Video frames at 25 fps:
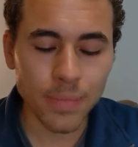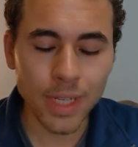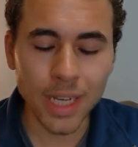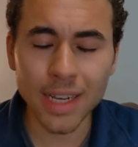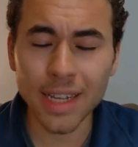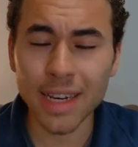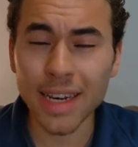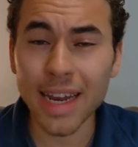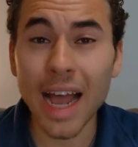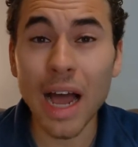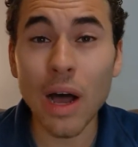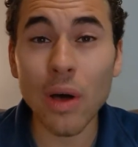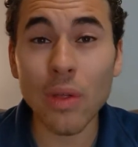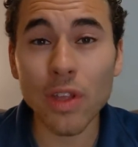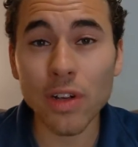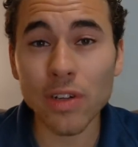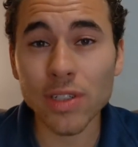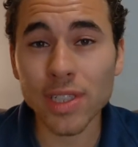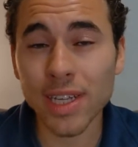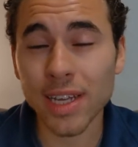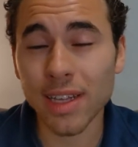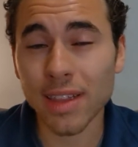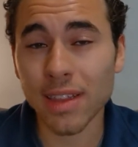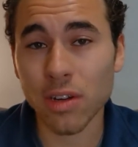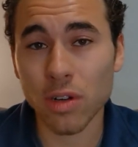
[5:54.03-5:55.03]
And now they're
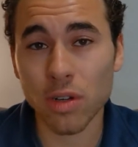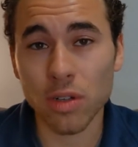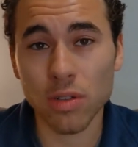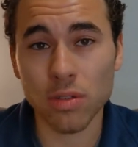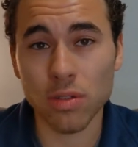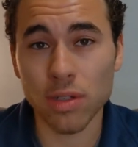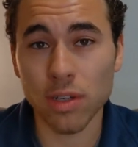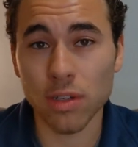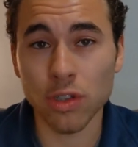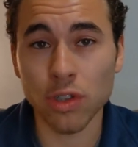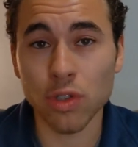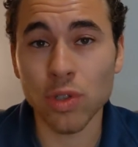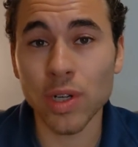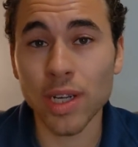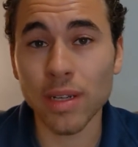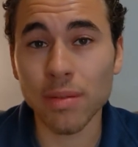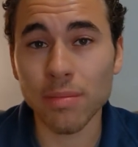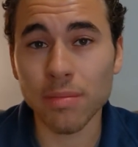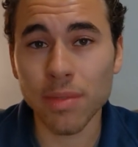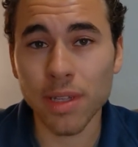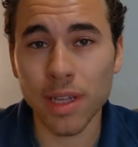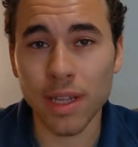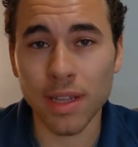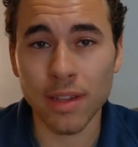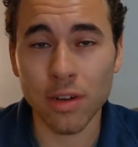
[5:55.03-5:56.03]
saying their
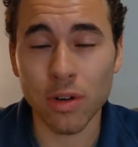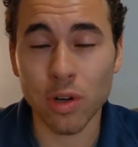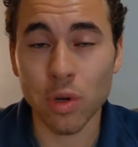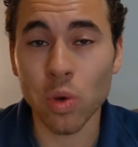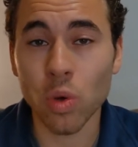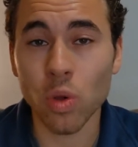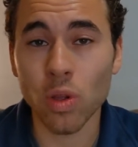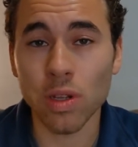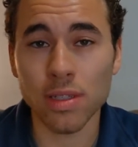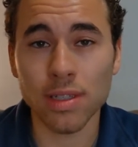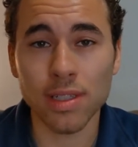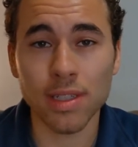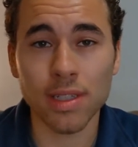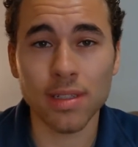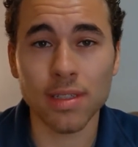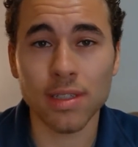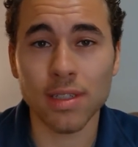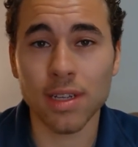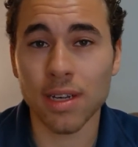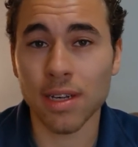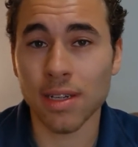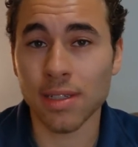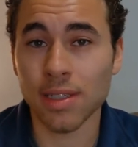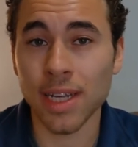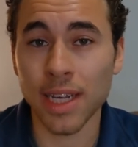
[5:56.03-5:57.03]
dream and their goal seems
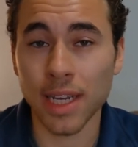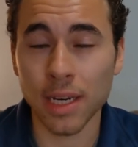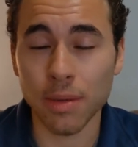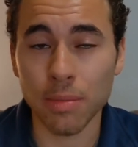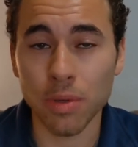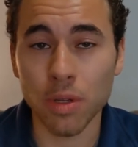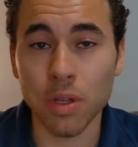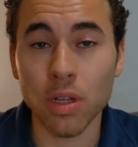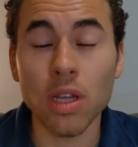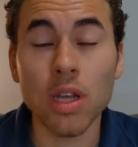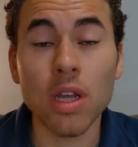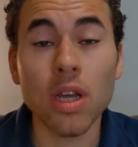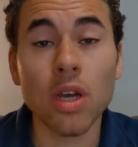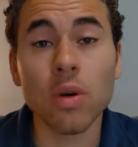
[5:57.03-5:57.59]
unattainable,